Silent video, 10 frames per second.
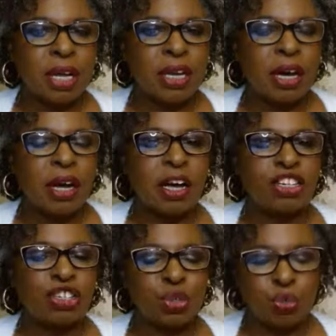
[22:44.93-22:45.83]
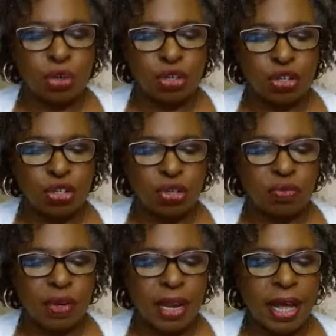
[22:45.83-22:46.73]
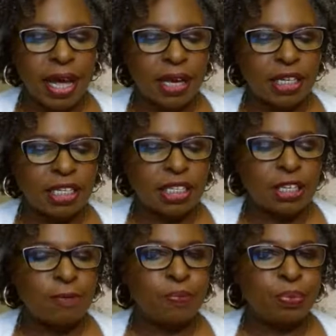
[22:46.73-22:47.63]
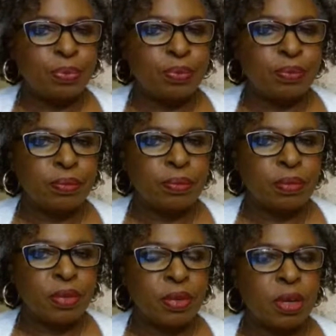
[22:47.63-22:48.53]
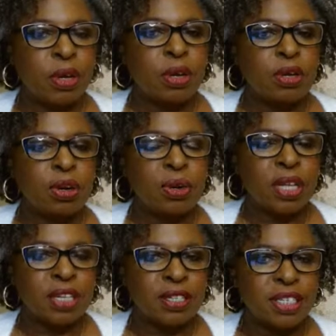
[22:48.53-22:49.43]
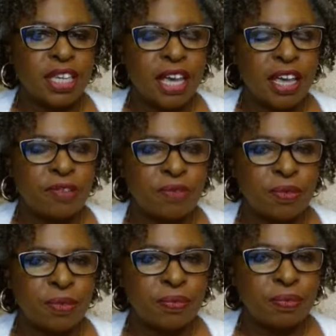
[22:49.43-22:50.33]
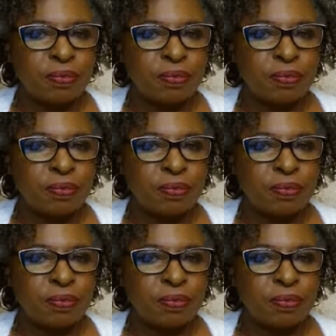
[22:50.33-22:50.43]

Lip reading: And I just want you to relax. Know that you're safe.